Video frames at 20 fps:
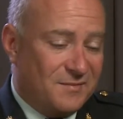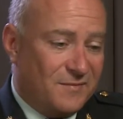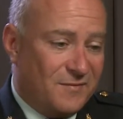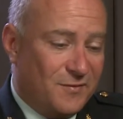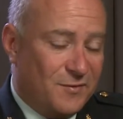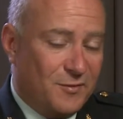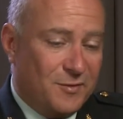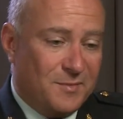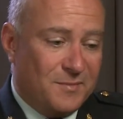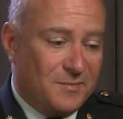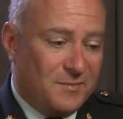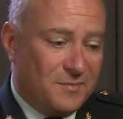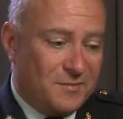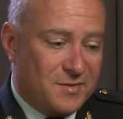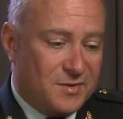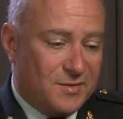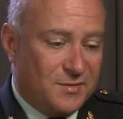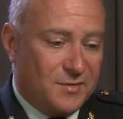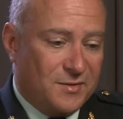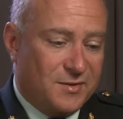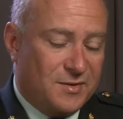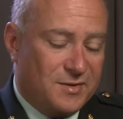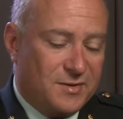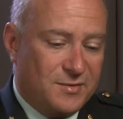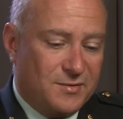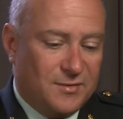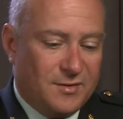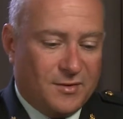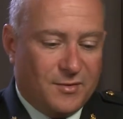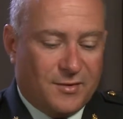flew him
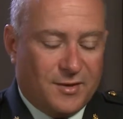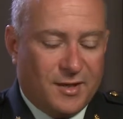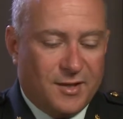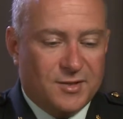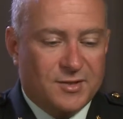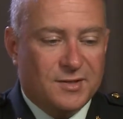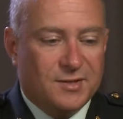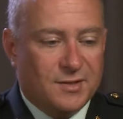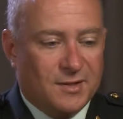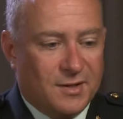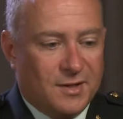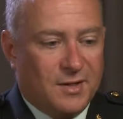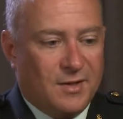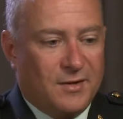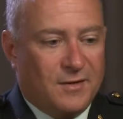to a location,